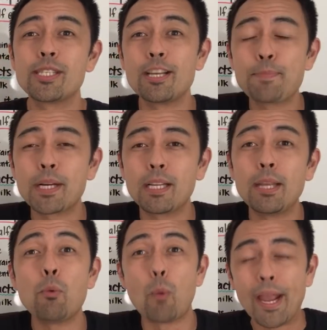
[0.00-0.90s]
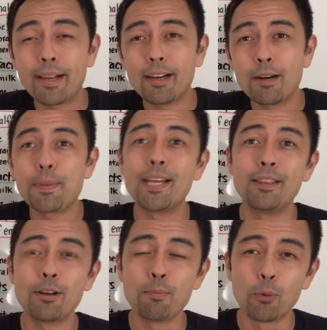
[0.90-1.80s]
typically wake up in
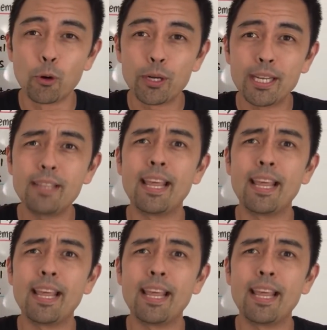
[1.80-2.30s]
the morning,